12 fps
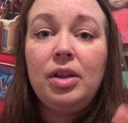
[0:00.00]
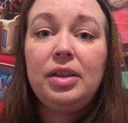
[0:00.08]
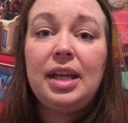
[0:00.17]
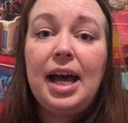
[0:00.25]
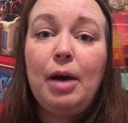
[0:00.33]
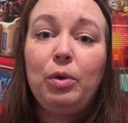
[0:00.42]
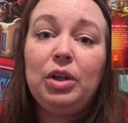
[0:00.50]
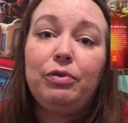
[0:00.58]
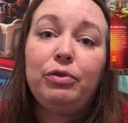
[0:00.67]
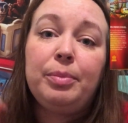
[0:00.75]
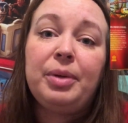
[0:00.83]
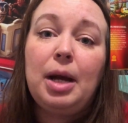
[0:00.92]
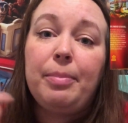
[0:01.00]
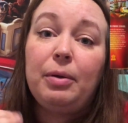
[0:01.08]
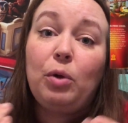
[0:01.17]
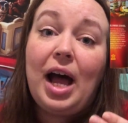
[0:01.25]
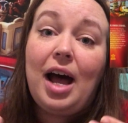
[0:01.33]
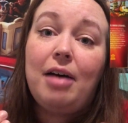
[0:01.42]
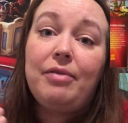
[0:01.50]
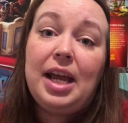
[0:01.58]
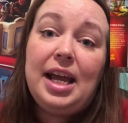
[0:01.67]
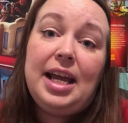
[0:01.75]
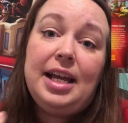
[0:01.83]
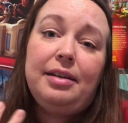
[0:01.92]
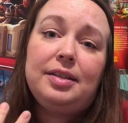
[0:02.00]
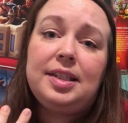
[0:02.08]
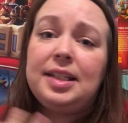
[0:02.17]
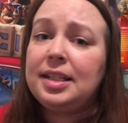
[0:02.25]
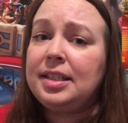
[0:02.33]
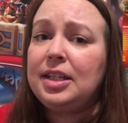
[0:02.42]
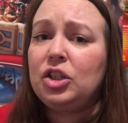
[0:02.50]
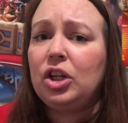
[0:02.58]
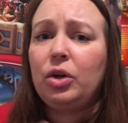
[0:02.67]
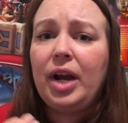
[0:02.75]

that when you flip it up, it will have a 6-digit